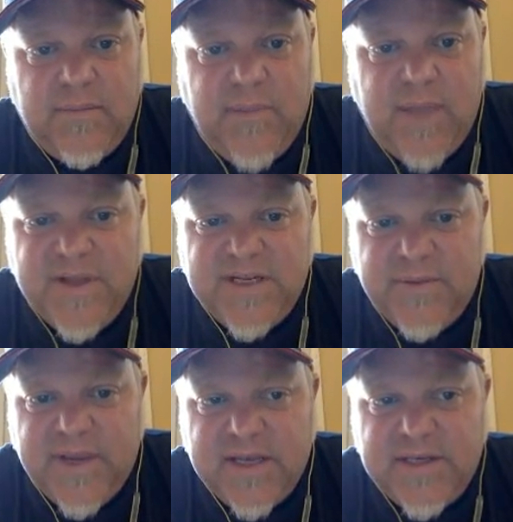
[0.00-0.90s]
My busy
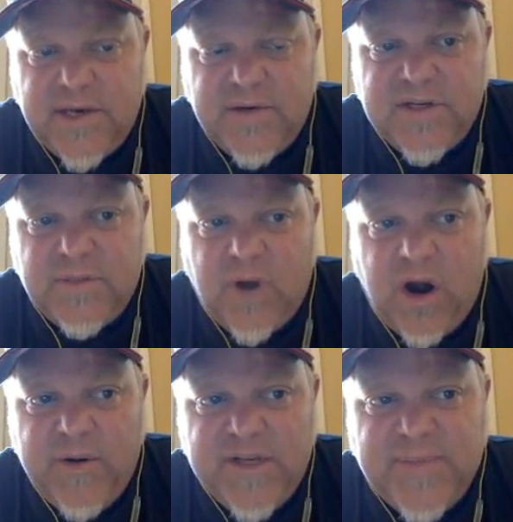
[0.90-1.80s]
week continues
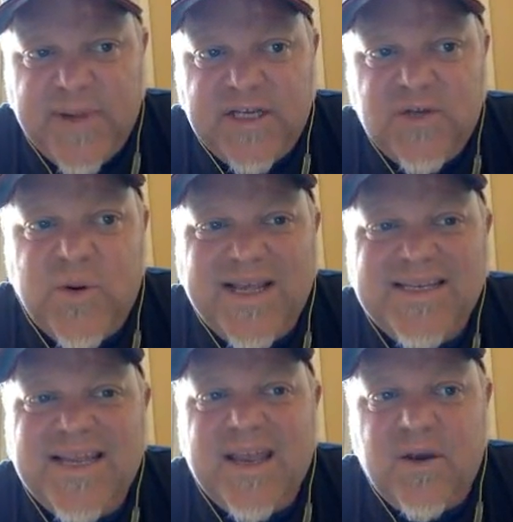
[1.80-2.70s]
tomorrow. It's my
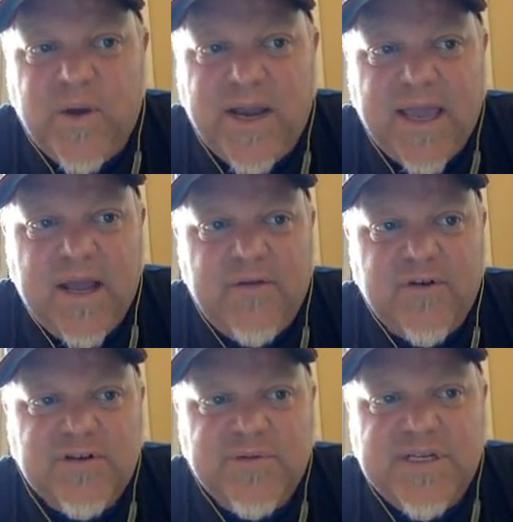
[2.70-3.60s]
22nd wedding
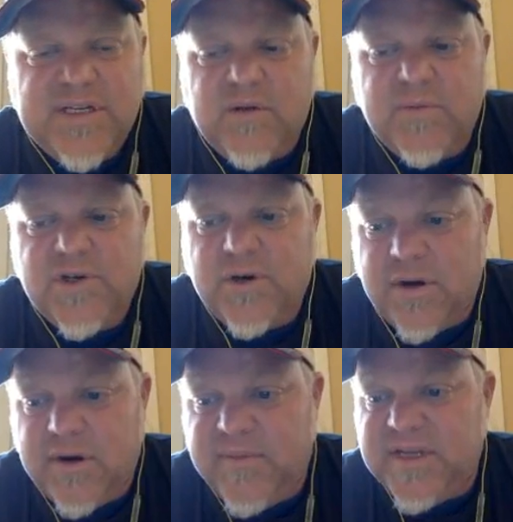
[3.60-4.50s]
anniversary, so I'm sure
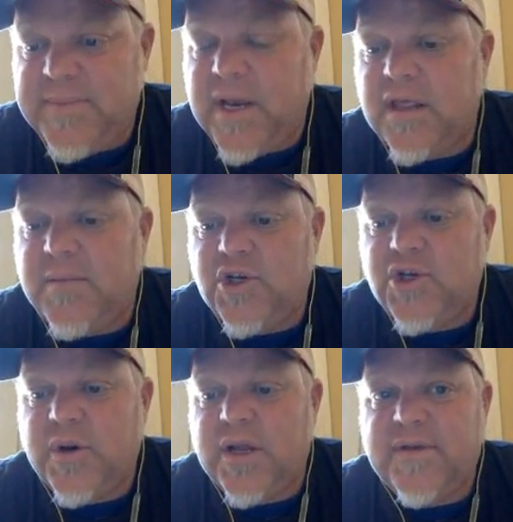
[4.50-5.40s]
I'm going to be spending the
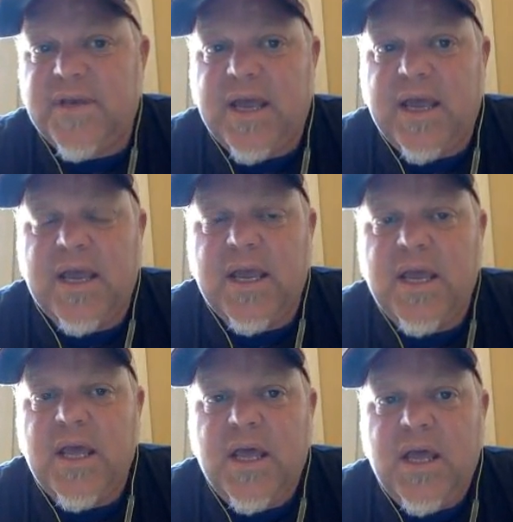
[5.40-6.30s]
majority of the day
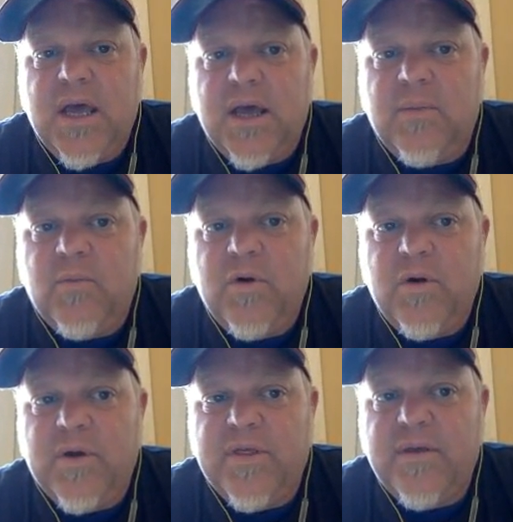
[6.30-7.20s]

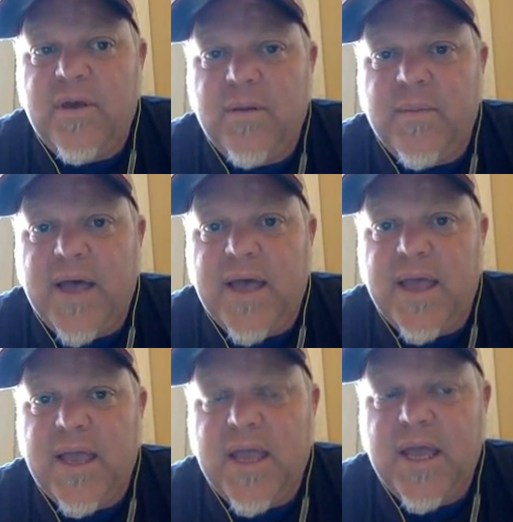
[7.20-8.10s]
with my
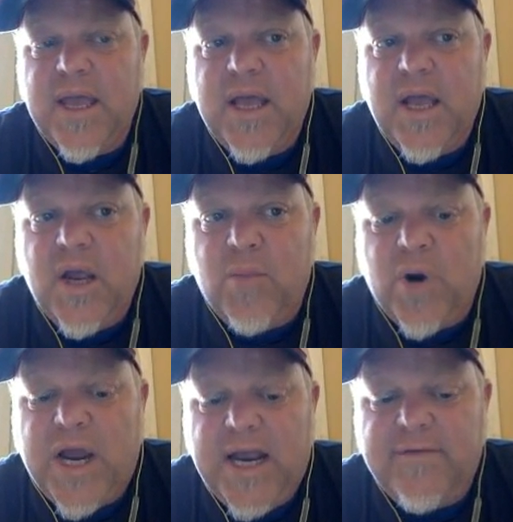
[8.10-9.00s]
bride